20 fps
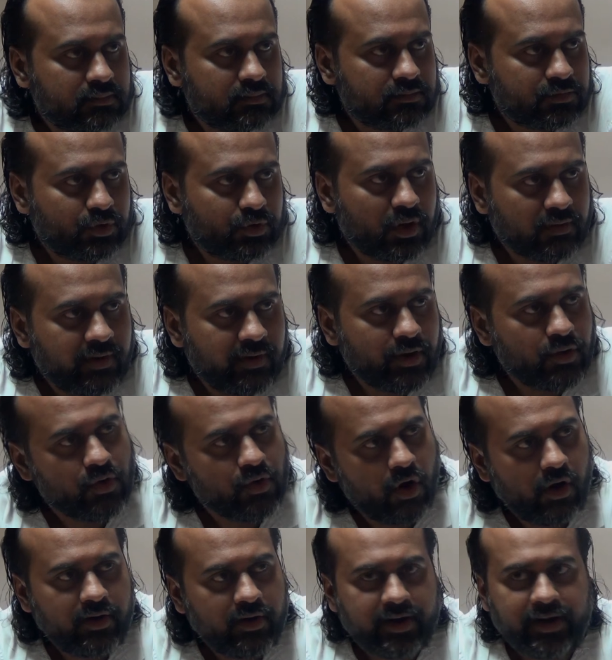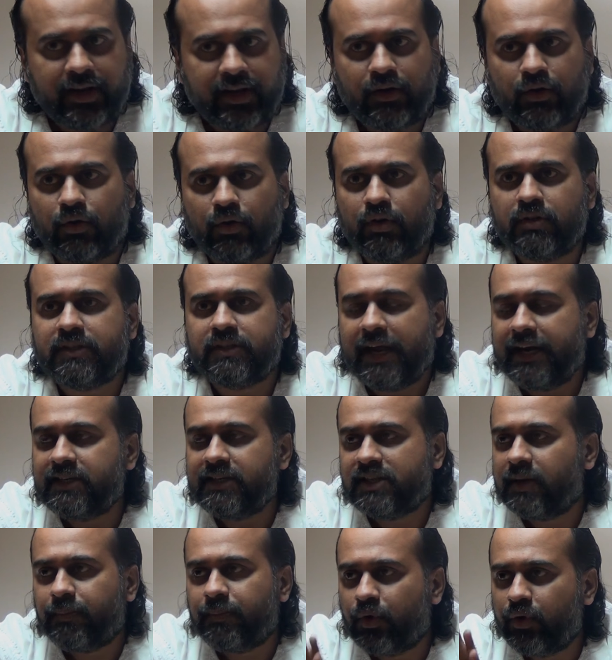so the one who already knows ends
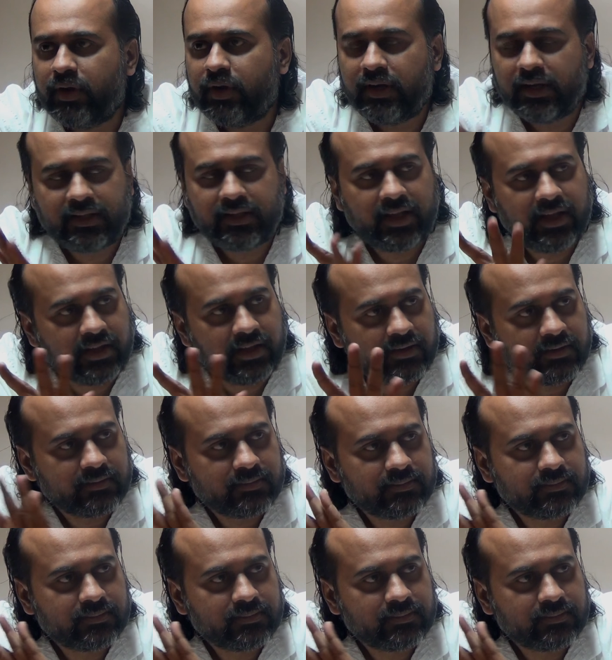up knowing nothing